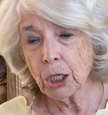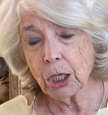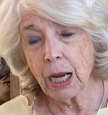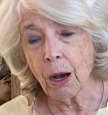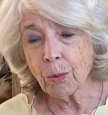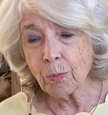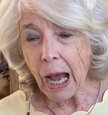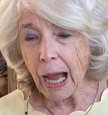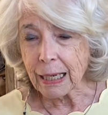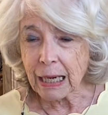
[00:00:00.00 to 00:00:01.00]
Now,
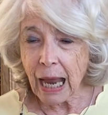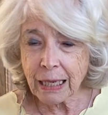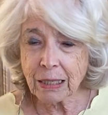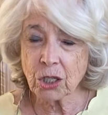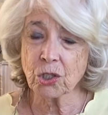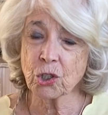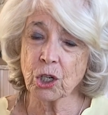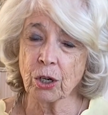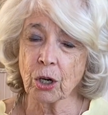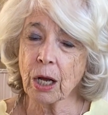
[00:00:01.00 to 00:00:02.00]
I'd like to
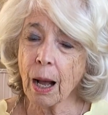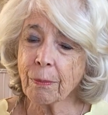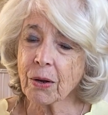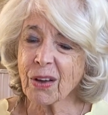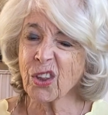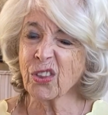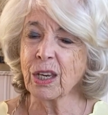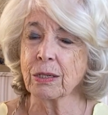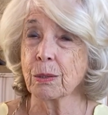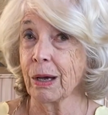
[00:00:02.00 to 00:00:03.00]
share a couple of other
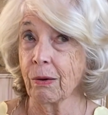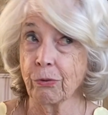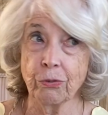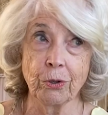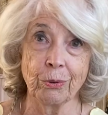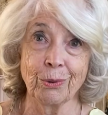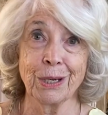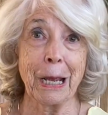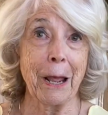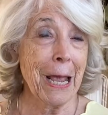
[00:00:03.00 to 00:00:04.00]
things about
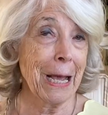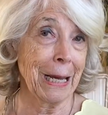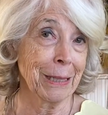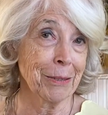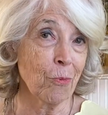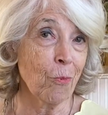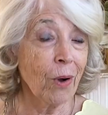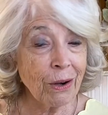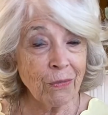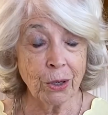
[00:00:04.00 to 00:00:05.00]
food, and
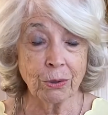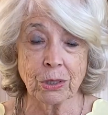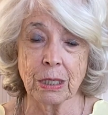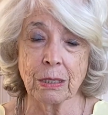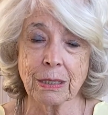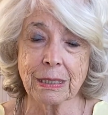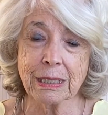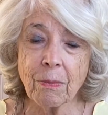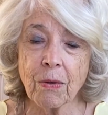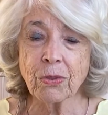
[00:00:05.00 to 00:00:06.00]
one of those is
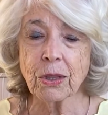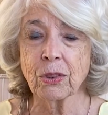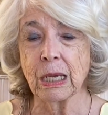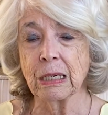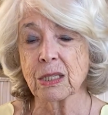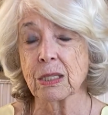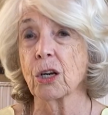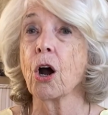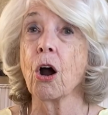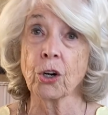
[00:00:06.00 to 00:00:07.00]
some of the things
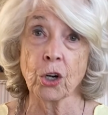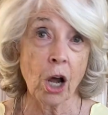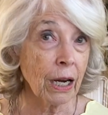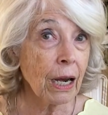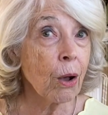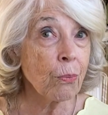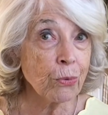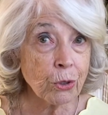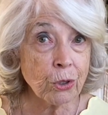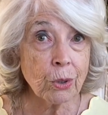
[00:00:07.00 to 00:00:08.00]
that are not
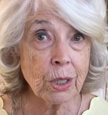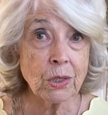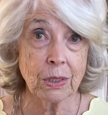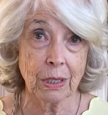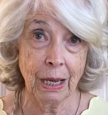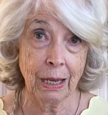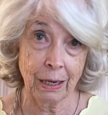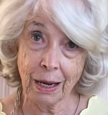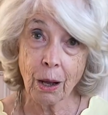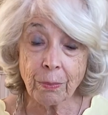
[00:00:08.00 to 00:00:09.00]
helpful to us
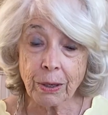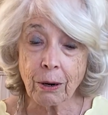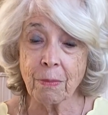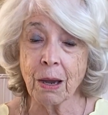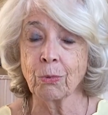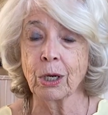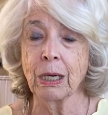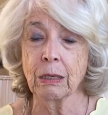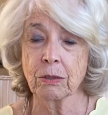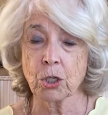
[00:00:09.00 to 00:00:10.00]
and helping our
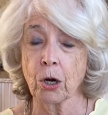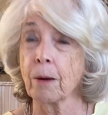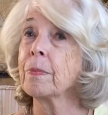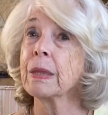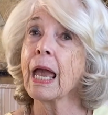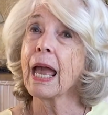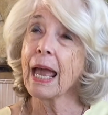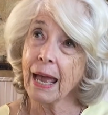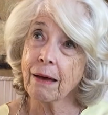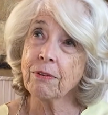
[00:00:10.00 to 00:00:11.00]
memory are
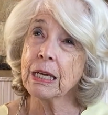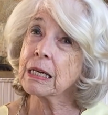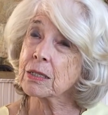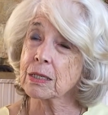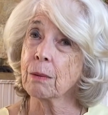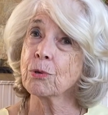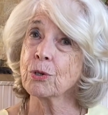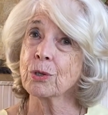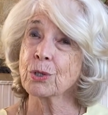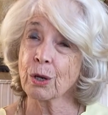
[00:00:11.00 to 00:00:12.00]
heavy consumptions